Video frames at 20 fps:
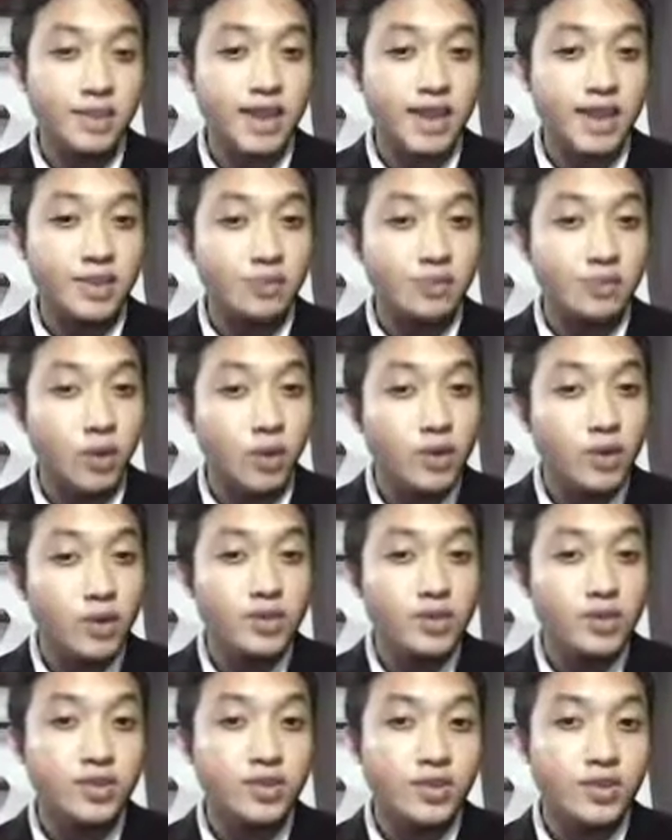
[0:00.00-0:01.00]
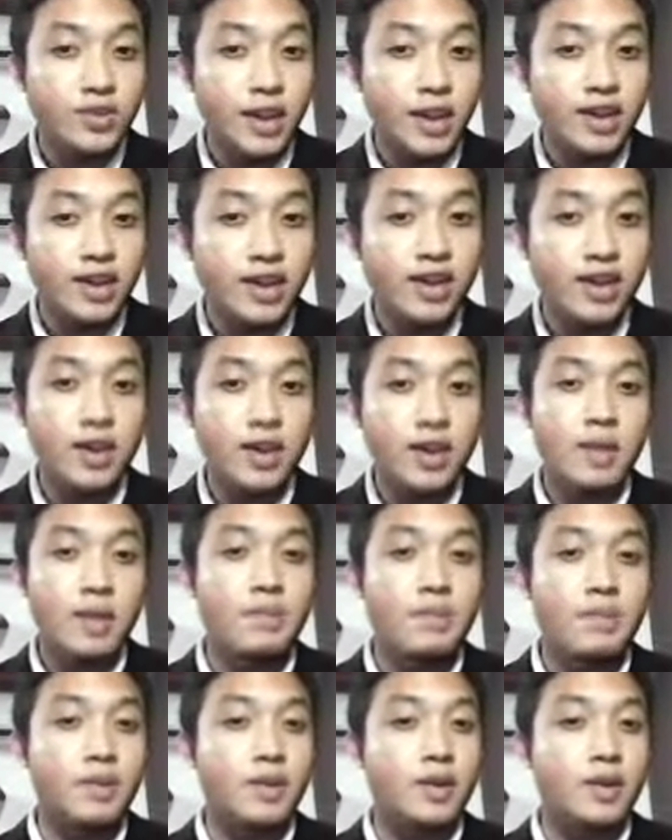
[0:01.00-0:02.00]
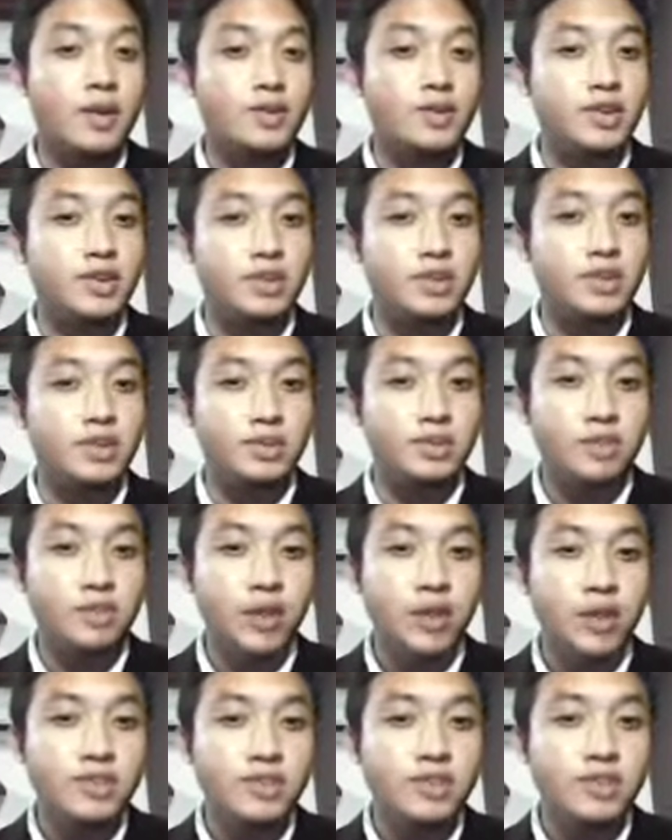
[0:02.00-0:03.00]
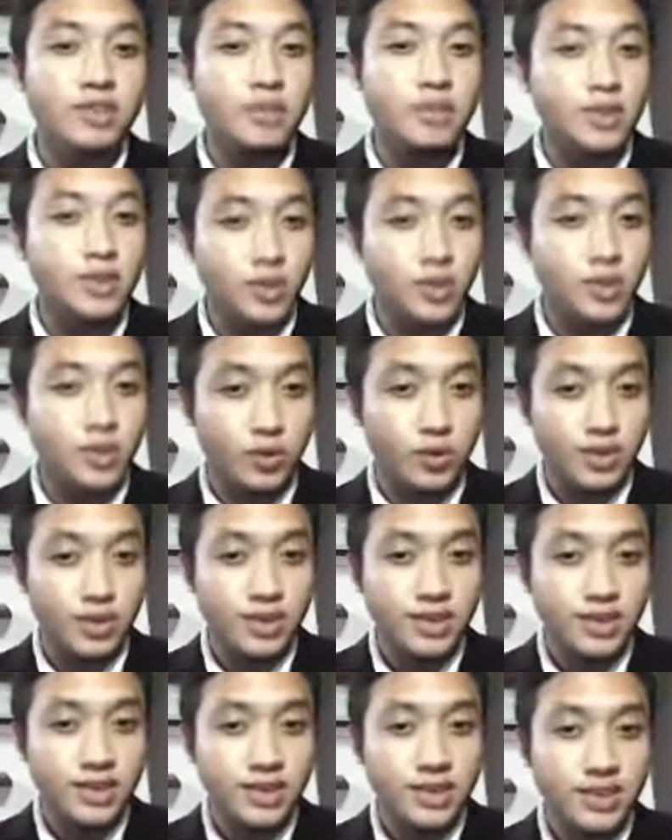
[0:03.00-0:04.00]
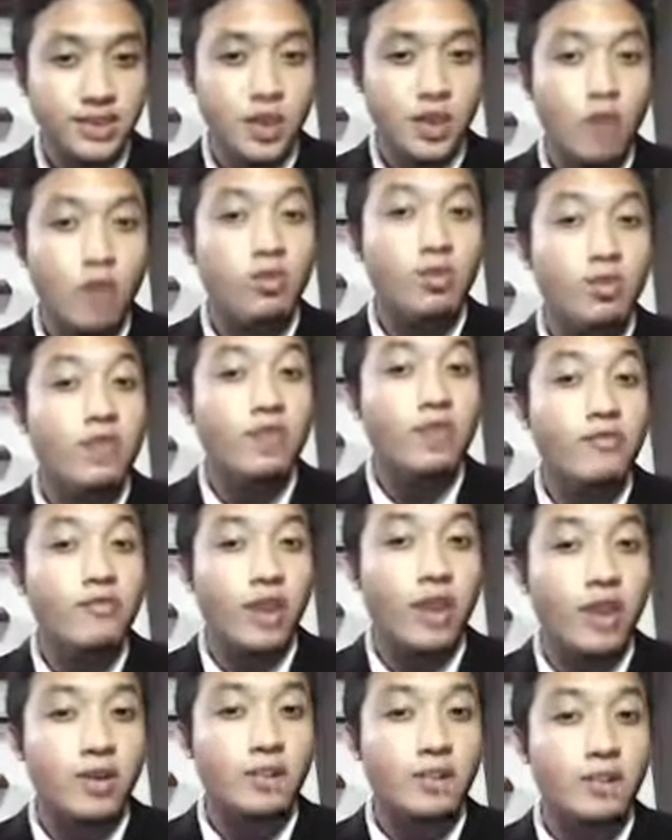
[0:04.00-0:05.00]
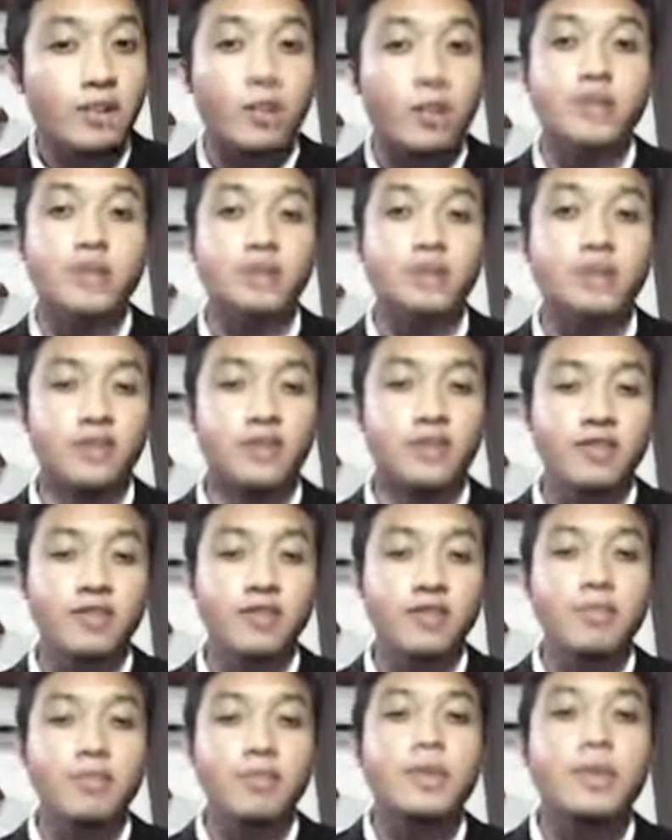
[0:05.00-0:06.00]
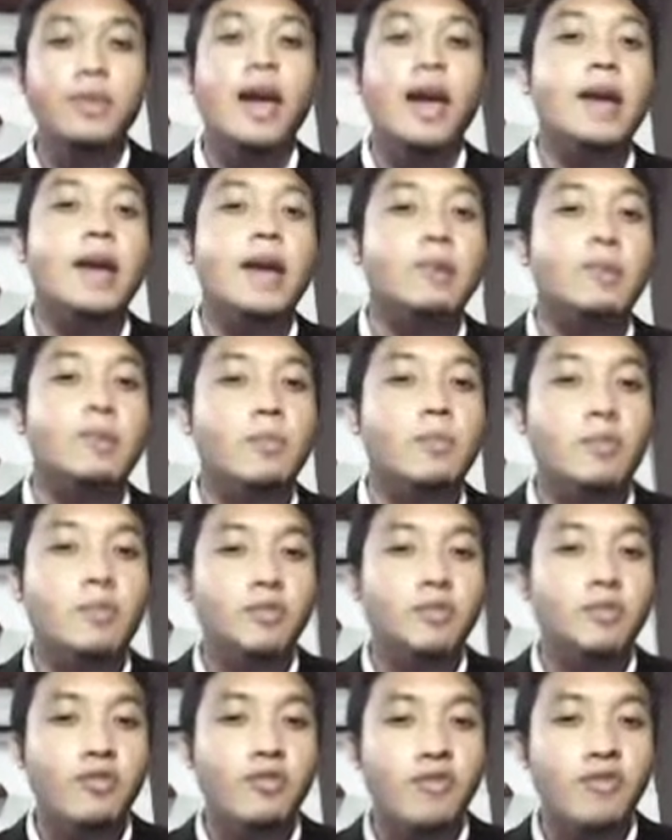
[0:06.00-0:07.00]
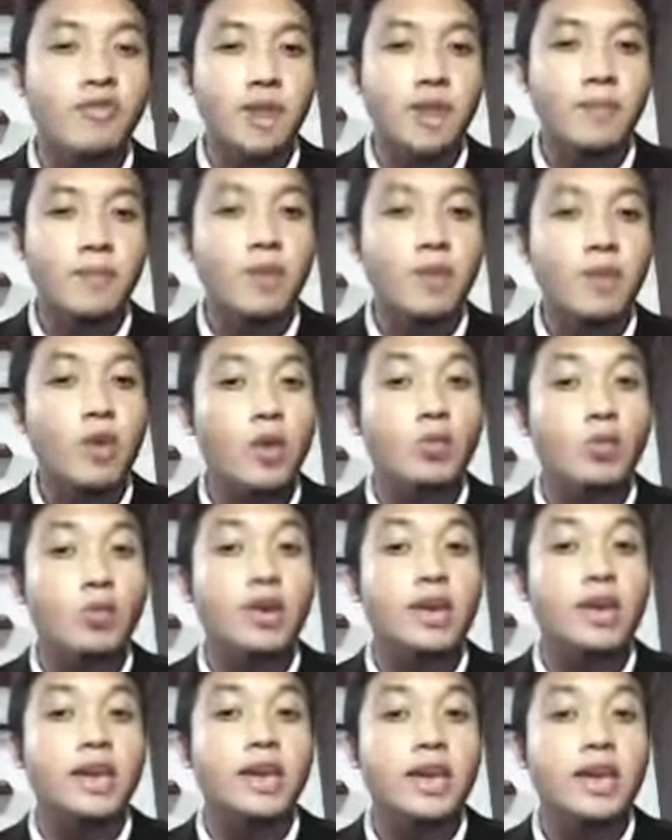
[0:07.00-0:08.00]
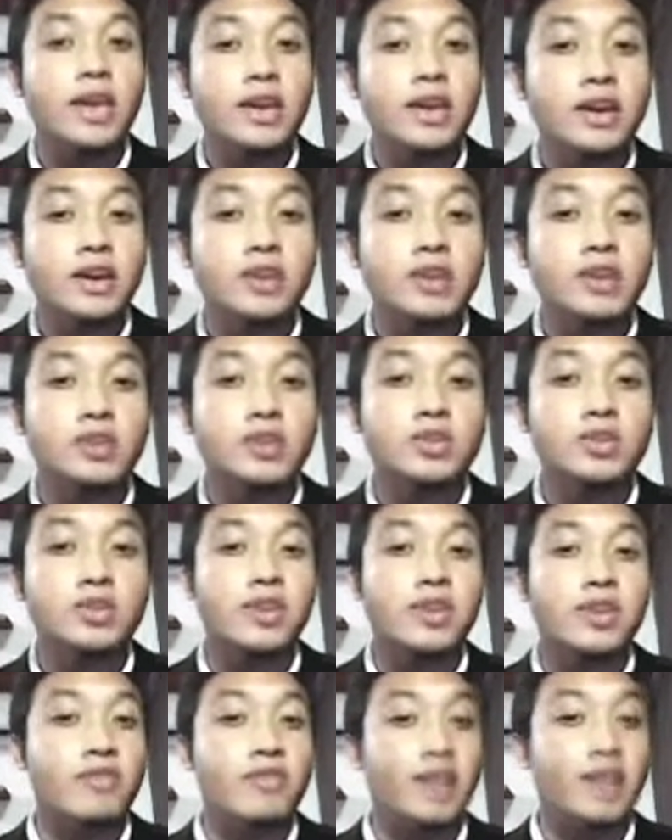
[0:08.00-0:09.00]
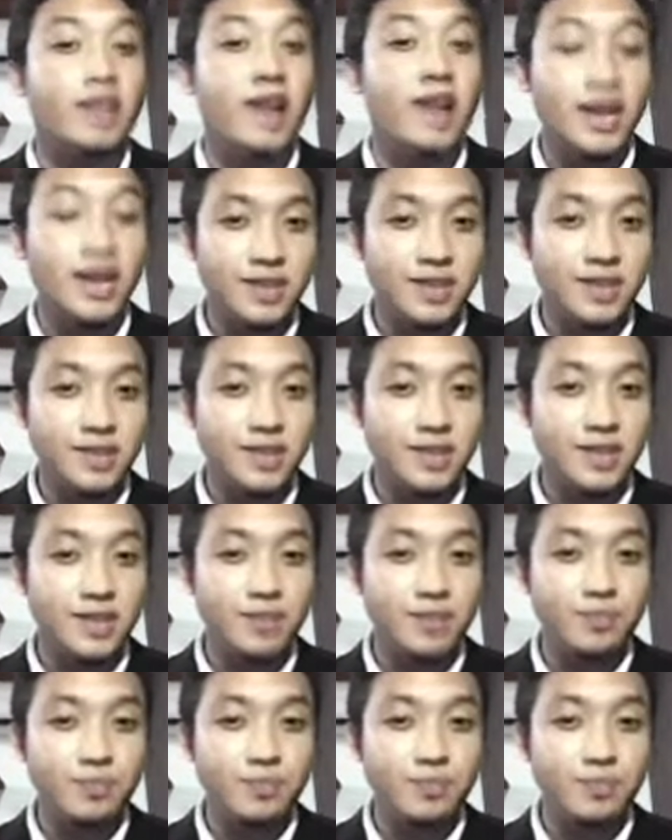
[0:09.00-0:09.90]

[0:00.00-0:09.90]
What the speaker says: is more to strength because the response from the students were very positive and most of them were eager to give their answer.